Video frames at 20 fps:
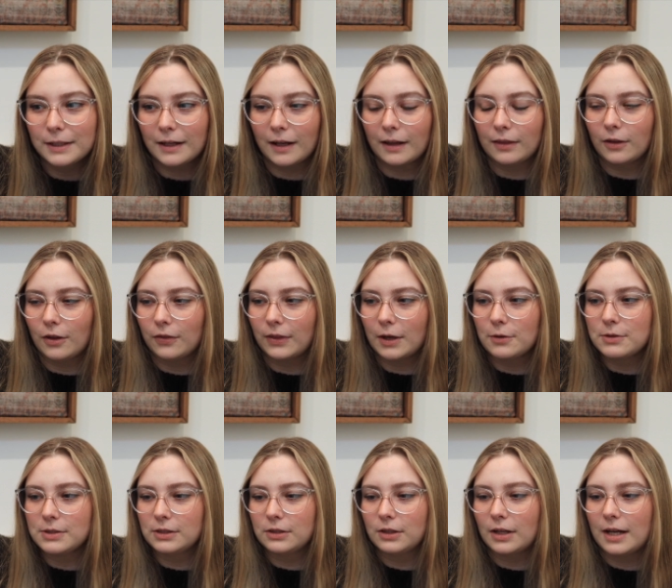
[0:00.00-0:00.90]
and I thought that
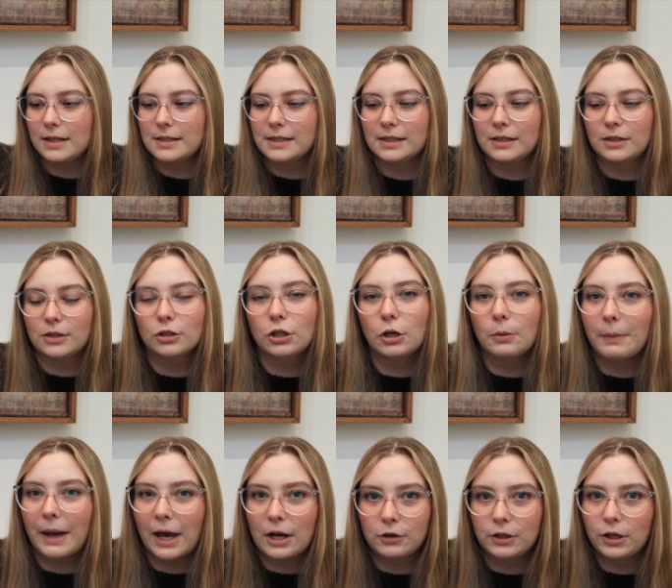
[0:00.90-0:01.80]
was a good idea, or a
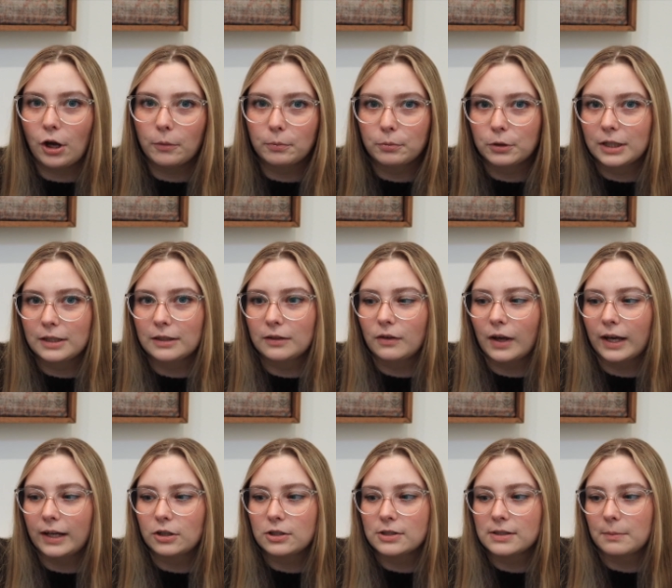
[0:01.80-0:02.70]
battery operated
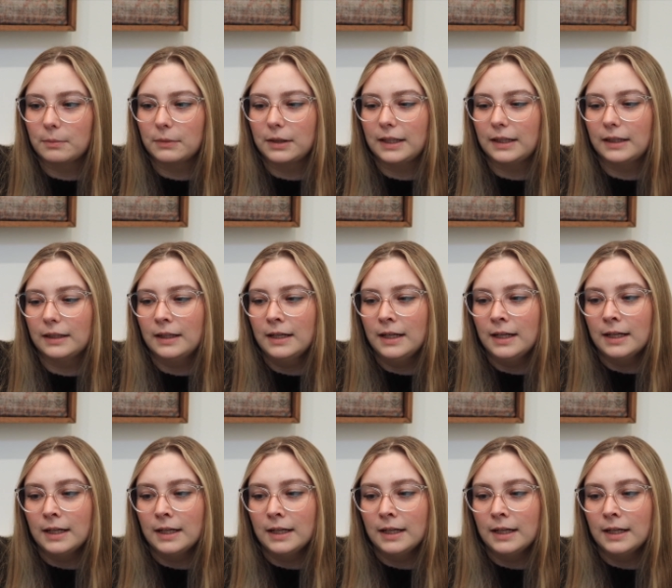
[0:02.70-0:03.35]
light or something.